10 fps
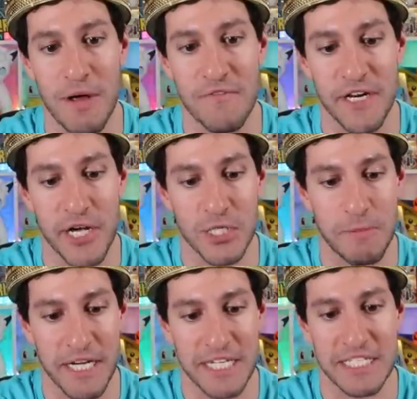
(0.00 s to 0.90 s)
my videos
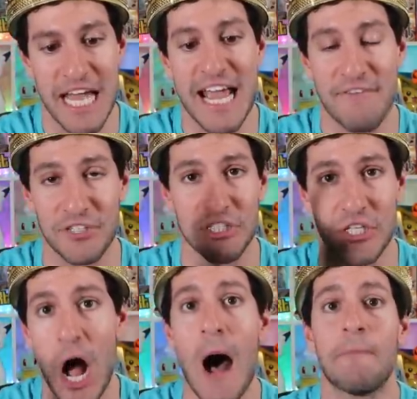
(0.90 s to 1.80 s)
because they have just
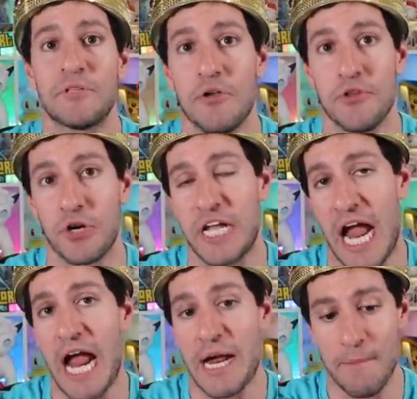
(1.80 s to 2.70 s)
upped their
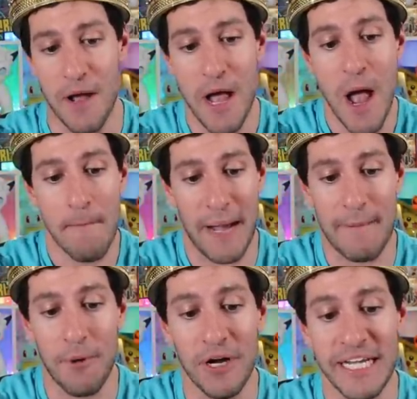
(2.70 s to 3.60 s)
game by
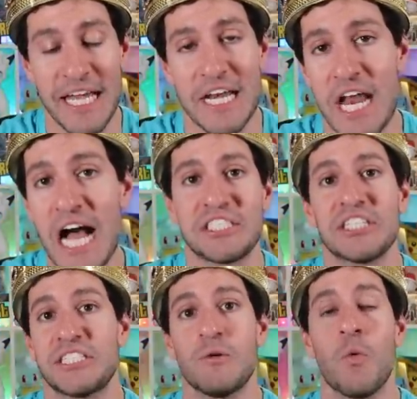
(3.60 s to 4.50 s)
putting it not
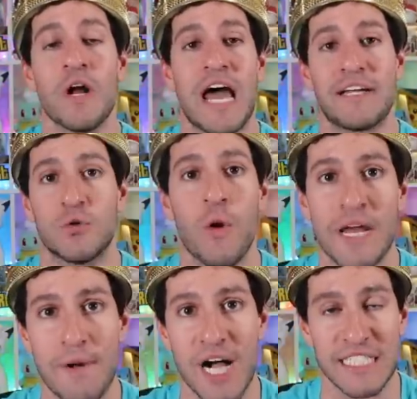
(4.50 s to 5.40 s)
just in 1 out of 20
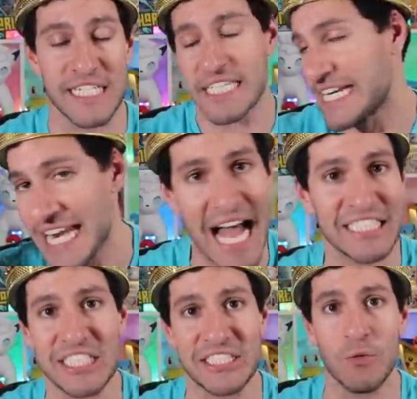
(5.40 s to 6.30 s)
boxes, not
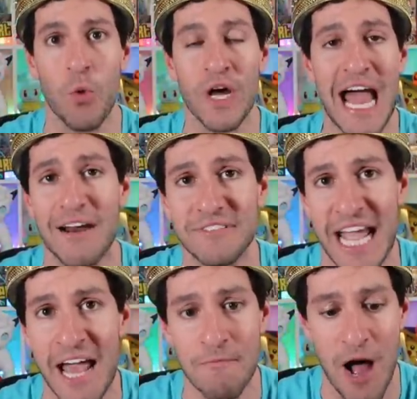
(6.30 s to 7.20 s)
just in 1 out of
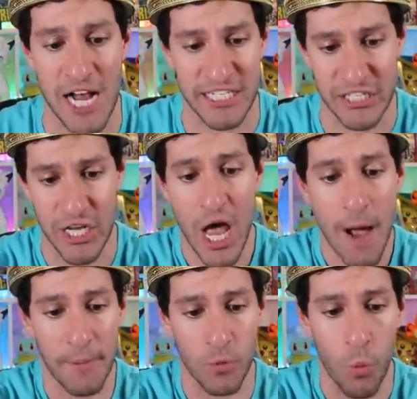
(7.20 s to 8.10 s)
10 boxes,
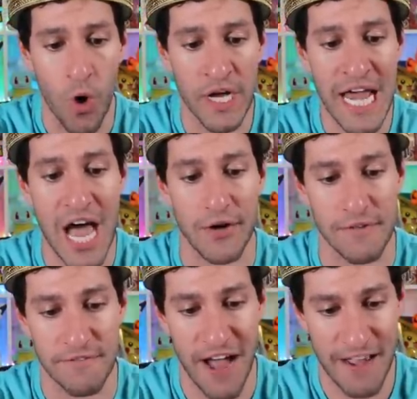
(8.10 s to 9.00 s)
but 1 out of
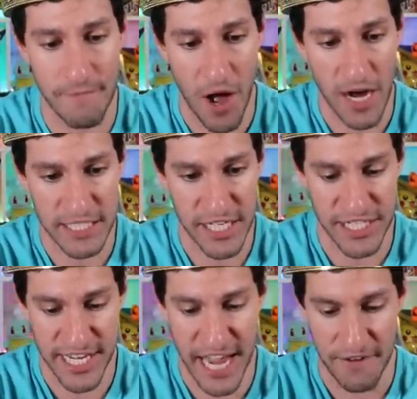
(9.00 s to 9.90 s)
5 boxes.
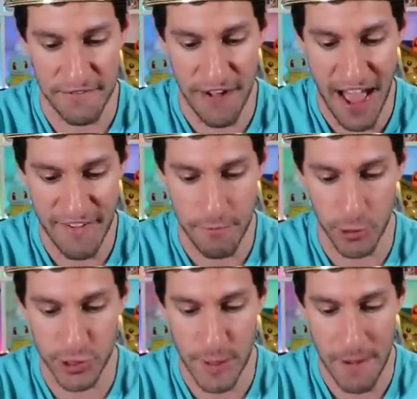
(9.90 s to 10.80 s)
You get 5
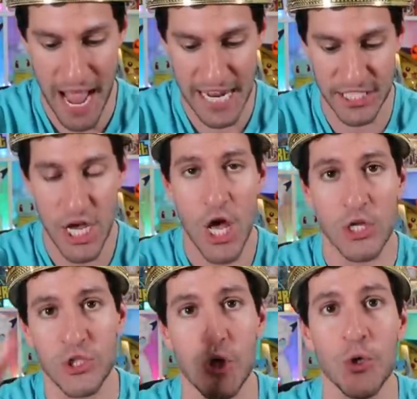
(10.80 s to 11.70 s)
booster packs,
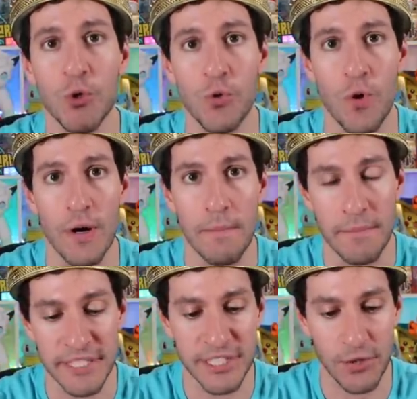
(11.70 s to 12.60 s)
2
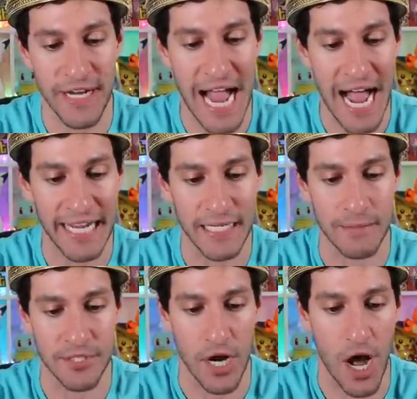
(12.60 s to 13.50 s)
mystery
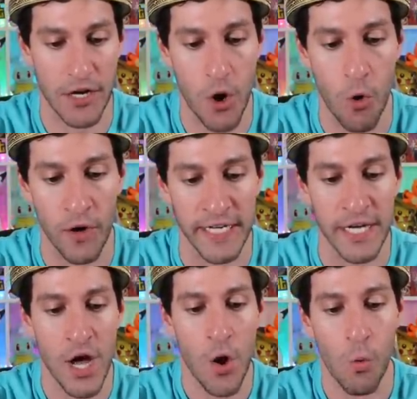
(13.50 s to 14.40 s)
items, a
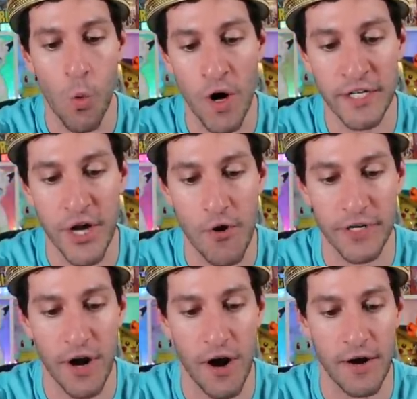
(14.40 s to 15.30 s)
coin, 1 code
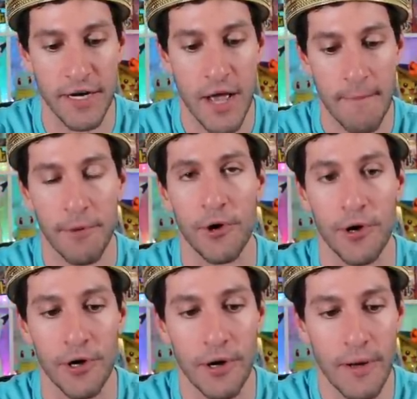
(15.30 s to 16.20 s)
card
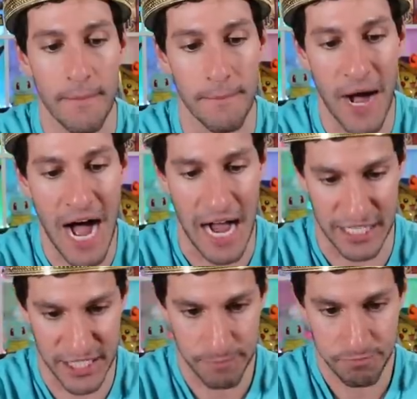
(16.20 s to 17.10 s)
per
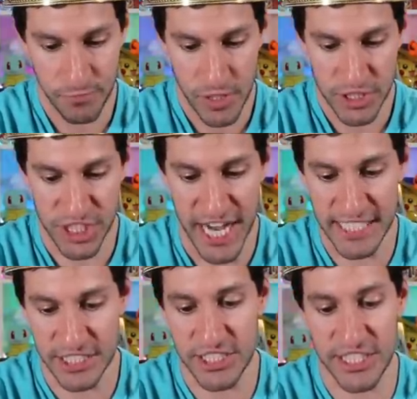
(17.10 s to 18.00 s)
box.
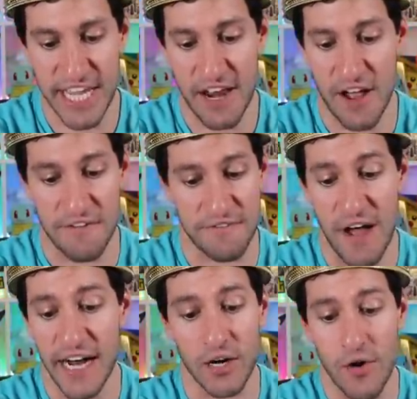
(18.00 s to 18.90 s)
Chances to get a
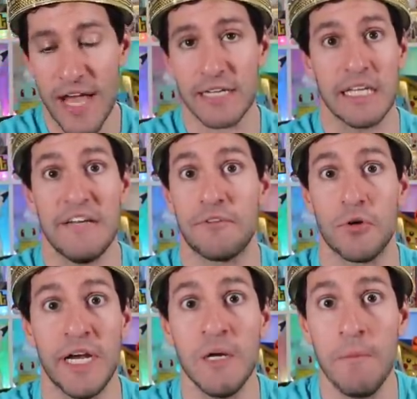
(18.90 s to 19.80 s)
Fire Red Leaf
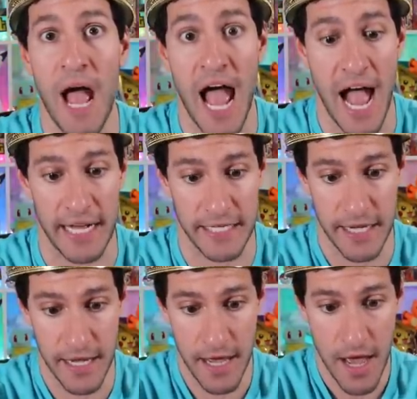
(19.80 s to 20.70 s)
Green pack,
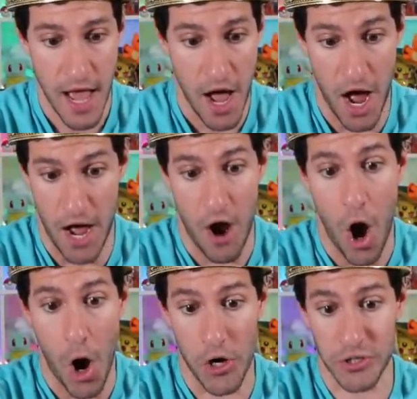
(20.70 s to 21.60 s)
a
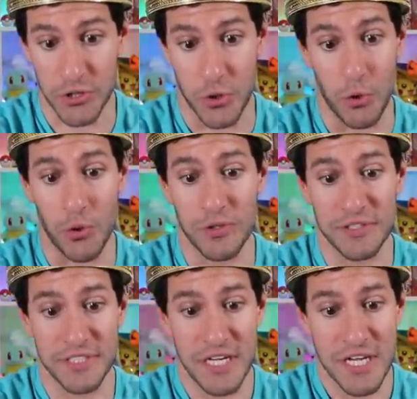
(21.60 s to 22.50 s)
Hard
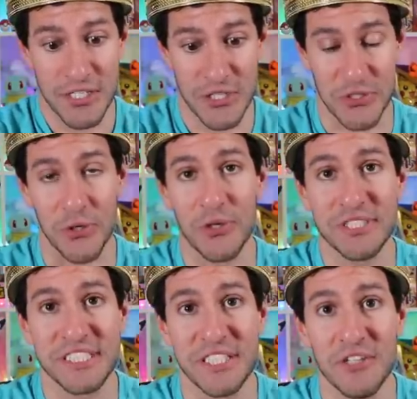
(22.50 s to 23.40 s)
Gold Soul
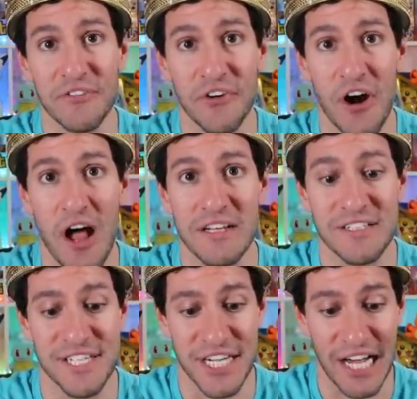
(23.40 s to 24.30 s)
Silver
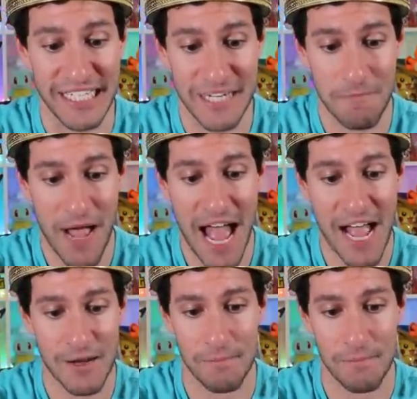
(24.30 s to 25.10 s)
Undaunted pack,